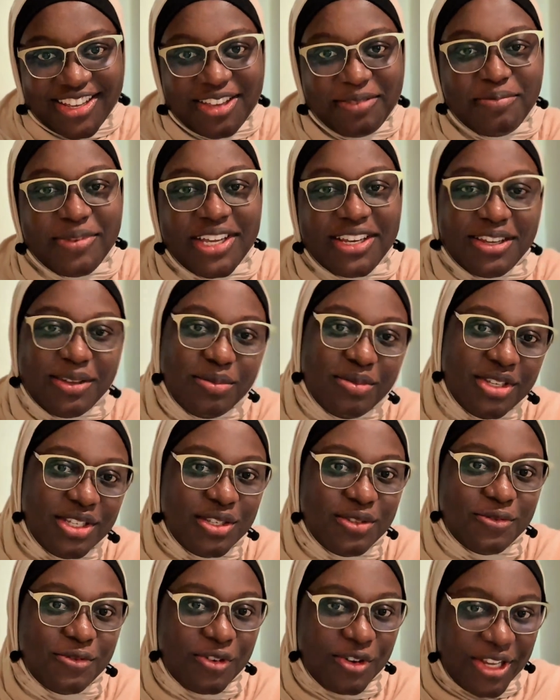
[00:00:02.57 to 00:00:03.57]
My name is
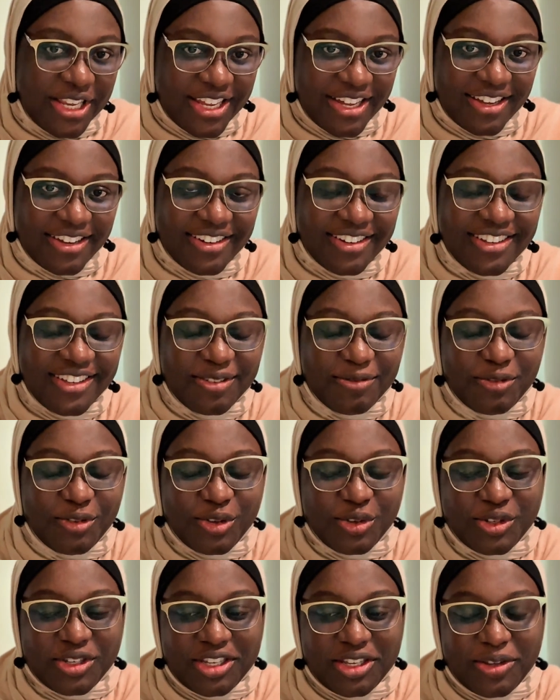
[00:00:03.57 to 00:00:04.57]
Fola. If you're
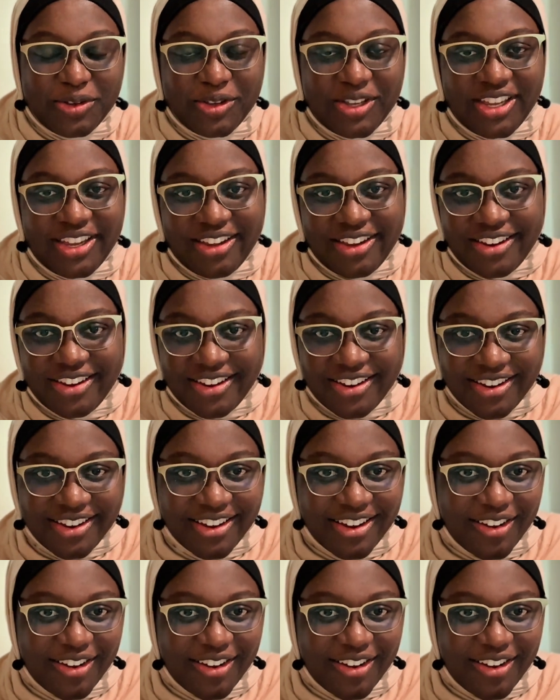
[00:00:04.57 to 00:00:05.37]
new here,